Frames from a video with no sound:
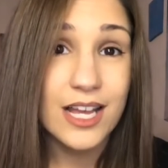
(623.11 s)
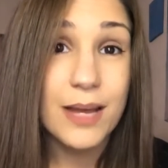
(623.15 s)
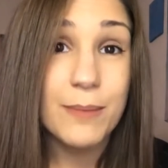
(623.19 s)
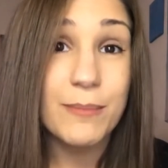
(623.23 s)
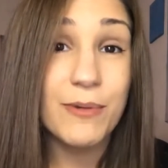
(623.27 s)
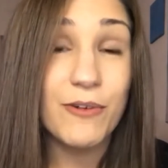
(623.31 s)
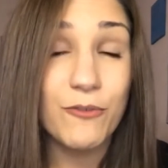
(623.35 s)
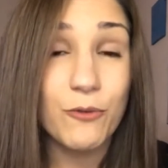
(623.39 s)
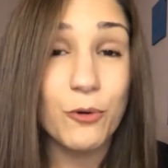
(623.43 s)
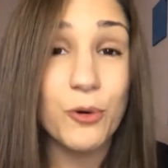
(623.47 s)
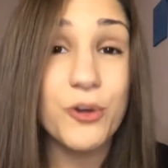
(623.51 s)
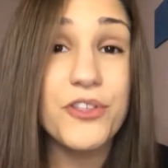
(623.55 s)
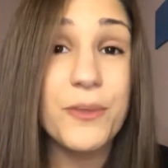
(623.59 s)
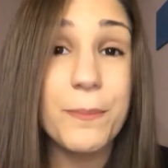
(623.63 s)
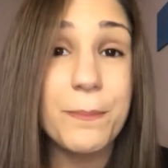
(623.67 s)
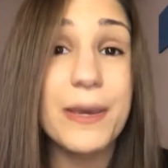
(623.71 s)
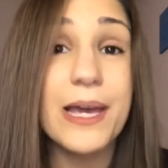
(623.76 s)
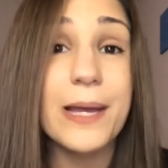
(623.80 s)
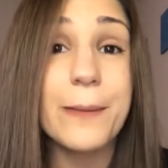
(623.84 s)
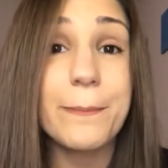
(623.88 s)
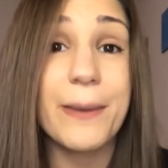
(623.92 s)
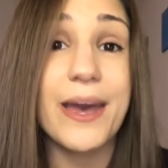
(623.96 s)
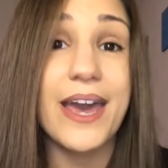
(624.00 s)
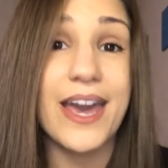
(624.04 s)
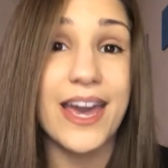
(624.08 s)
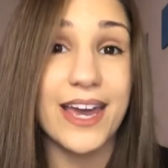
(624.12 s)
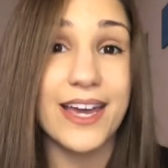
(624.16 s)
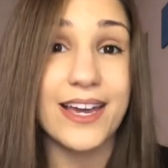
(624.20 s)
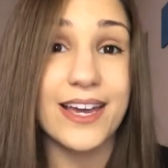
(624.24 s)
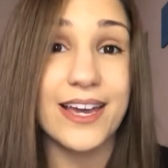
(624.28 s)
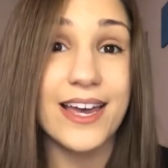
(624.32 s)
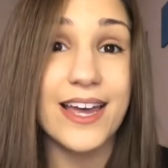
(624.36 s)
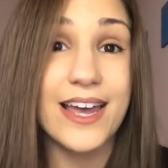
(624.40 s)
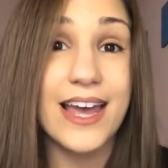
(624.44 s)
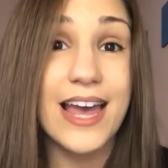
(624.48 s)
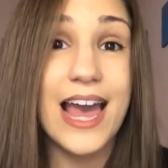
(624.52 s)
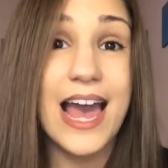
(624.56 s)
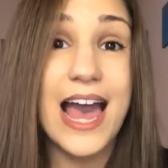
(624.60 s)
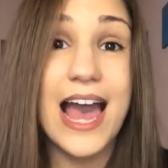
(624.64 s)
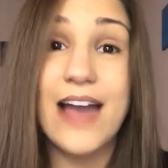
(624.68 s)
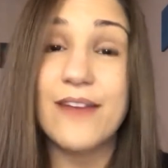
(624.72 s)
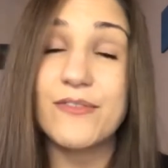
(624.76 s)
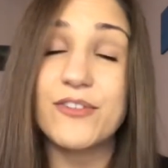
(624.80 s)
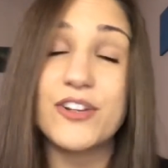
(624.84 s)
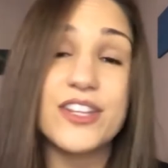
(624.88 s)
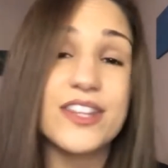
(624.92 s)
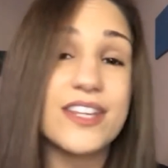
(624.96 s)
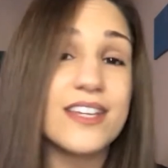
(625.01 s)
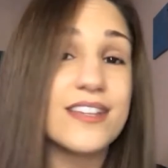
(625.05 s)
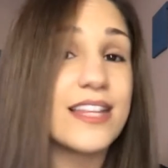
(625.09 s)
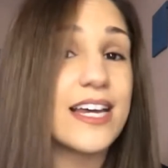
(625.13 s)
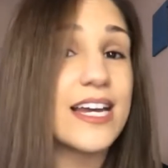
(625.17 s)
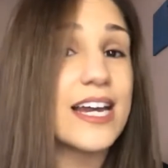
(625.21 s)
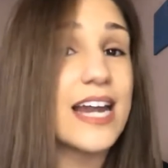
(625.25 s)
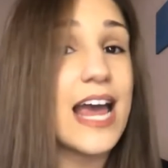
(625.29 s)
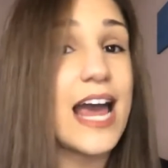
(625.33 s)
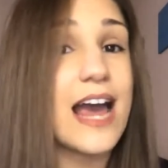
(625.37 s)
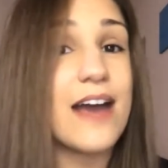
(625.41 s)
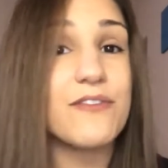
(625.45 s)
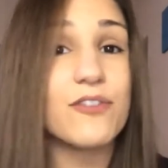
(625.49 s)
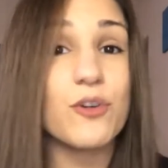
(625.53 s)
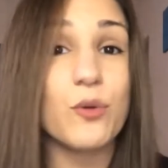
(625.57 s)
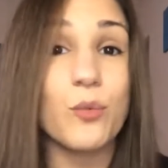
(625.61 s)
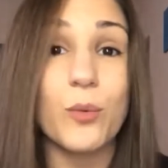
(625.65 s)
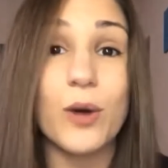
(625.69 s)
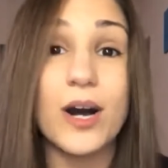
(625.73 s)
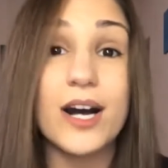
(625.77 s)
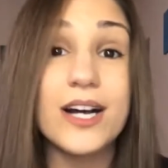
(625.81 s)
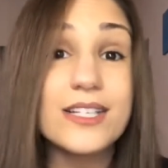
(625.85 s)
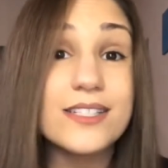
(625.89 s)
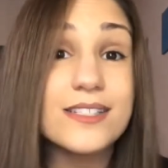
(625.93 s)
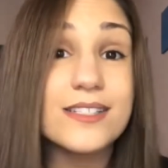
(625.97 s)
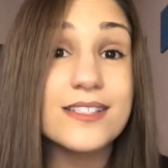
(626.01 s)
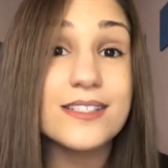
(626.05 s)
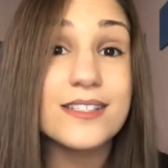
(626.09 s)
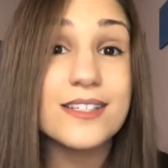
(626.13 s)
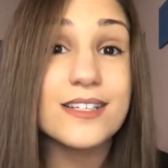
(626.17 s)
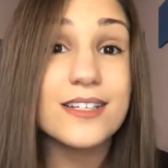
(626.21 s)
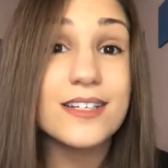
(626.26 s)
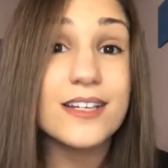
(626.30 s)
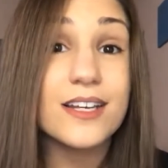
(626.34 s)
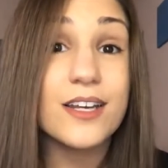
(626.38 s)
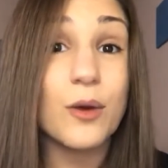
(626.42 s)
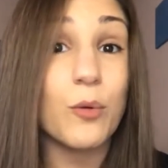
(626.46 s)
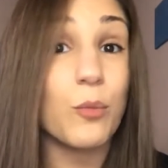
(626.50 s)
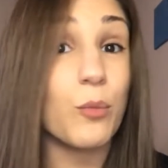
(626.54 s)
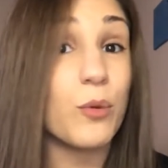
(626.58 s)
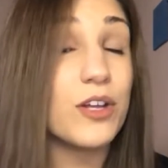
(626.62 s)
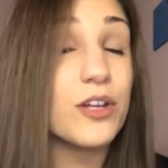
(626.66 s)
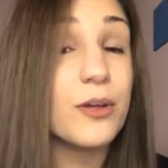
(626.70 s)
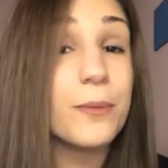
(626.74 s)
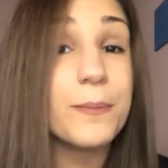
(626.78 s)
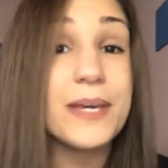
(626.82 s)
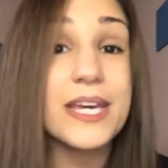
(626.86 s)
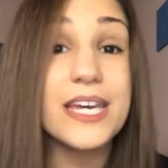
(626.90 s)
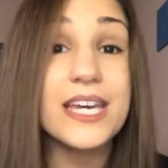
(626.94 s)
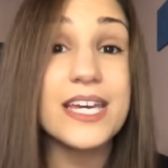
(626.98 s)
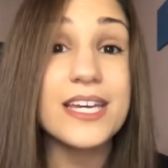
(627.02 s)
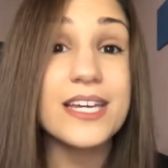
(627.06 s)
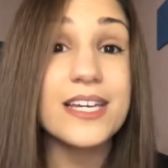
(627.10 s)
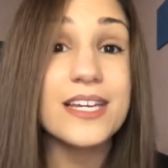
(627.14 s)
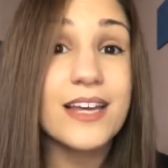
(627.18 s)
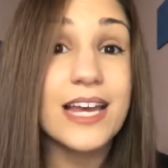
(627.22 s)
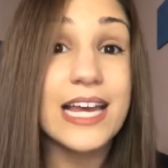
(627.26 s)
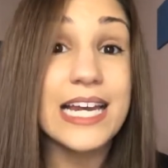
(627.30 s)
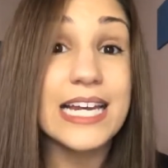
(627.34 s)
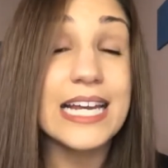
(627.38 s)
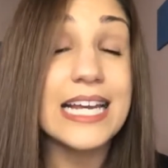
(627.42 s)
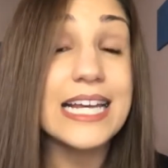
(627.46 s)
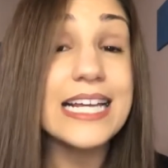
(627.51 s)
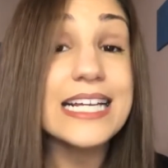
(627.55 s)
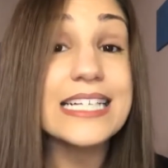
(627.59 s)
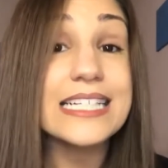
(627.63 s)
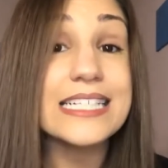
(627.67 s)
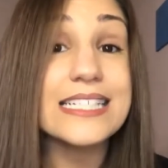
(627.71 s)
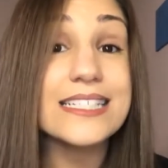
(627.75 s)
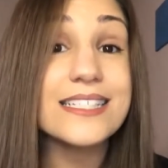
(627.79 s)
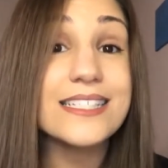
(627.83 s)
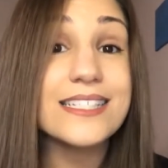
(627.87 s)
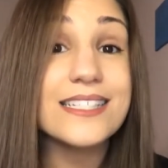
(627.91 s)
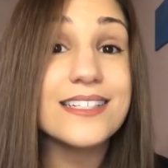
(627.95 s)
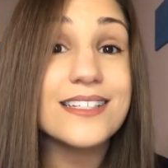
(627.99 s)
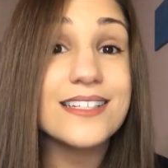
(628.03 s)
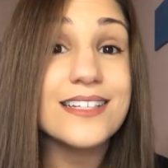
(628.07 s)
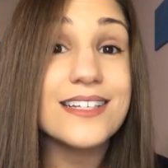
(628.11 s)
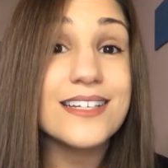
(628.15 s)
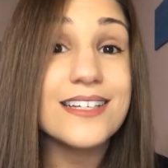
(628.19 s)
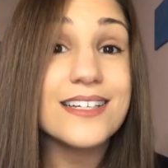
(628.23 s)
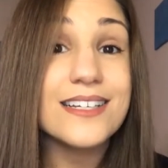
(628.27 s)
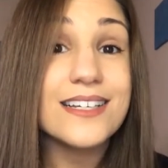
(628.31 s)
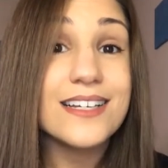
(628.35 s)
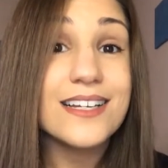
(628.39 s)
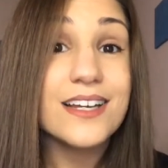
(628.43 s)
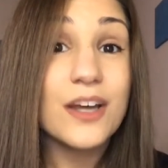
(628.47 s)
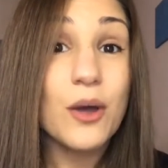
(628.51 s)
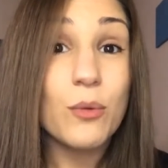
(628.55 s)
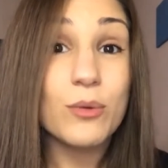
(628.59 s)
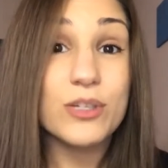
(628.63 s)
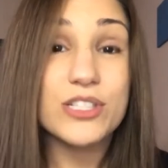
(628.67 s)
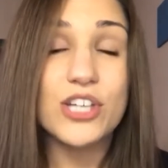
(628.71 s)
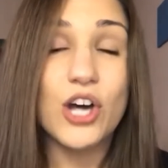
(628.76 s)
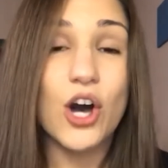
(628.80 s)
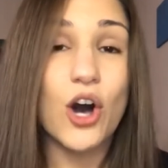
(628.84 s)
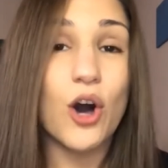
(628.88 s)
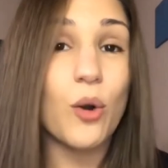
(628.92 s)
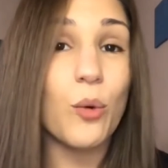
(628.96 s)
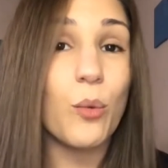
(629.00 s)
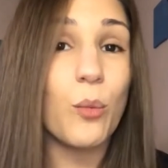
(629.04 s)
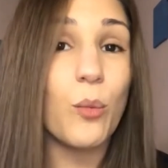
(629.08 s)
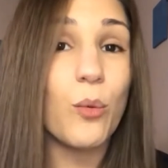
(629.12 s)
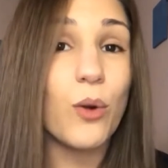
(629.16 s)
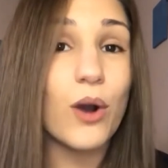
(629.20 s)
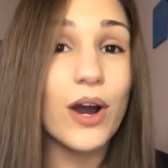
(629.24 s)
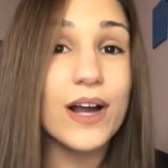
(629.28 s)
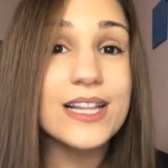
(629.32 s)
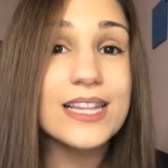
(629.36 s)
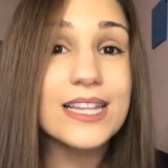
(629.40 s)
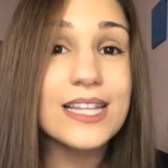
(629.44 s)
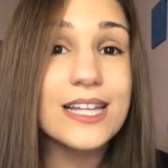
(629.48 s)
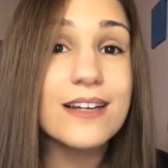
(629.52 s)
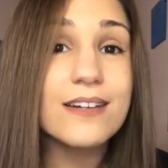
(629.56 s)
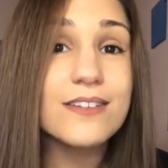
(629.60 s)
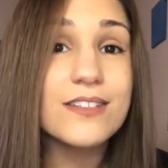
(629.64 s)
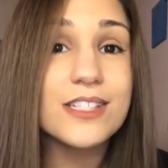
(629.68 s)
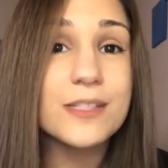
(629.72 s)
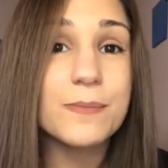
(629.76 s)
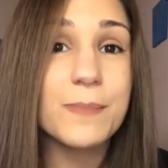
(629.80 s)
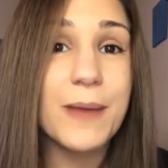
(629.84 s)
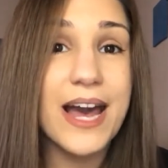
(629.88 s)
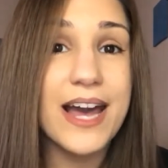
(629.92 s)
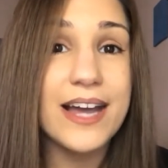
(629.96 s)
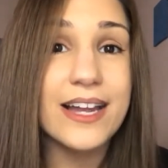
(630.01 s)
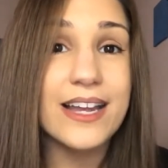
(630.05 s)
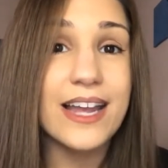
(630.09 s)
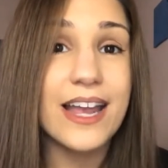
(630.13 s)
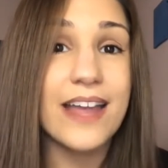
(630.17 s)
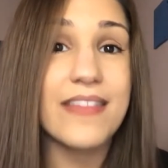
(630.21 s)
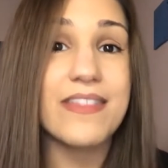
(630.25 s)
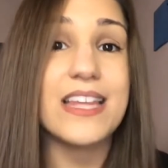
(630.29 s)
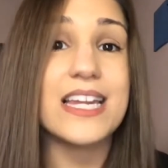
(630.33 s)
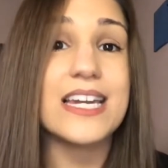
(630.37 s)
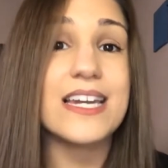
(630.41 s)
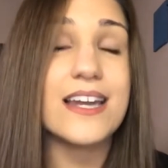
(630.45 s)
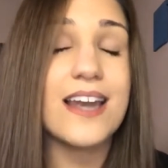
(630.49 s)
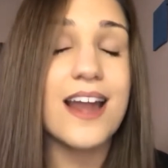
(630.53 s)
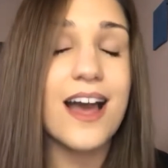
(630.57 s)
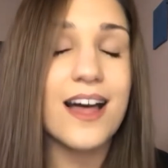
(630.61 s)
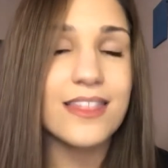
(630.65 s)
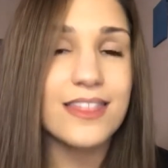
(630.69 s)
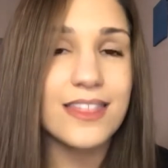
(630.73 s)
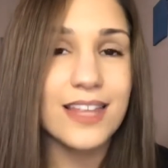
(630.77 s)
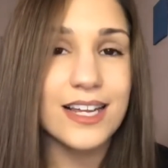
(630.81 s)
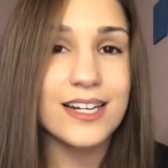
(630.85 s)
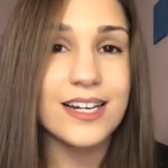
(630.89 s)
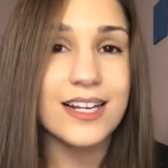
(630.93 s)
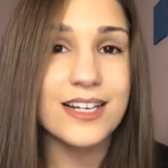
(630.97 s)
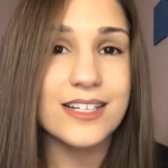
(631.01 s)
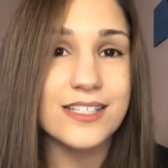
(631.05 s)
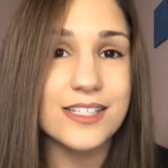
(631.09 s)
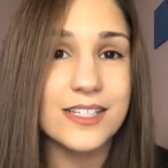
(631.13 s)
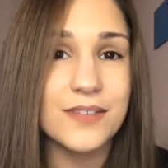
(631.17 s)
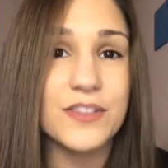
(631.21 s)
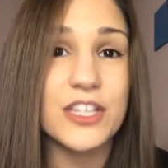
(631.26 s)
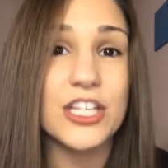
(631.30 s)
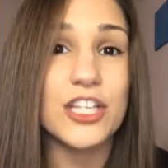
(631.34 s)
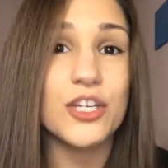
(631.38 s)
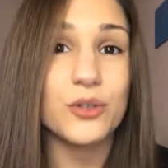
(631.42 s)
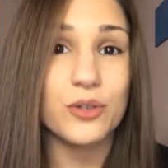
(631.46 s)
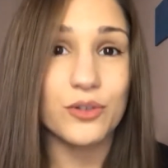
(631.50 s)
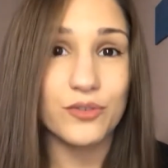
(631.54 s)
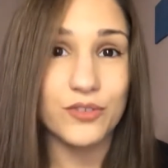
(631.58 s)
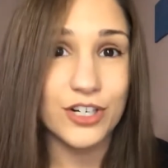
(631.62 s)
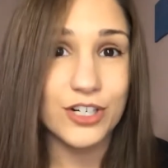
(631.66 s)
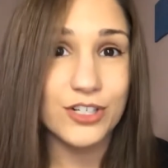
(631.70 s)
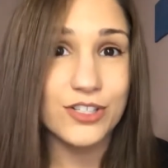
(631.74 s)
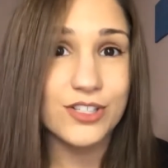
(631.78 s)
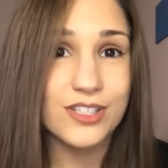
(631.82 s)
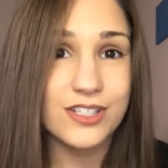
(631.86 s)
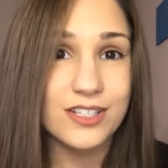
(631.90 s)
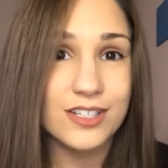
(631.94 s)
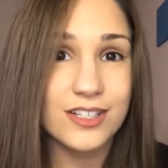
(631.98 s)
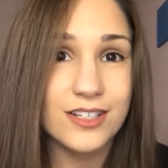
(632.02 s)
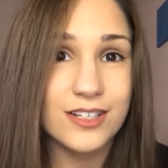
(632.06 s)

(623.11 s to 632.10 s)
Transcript: Before the Big Bang, everything that ever was, will be, and is, was all one little speck in the nothingness of the universe.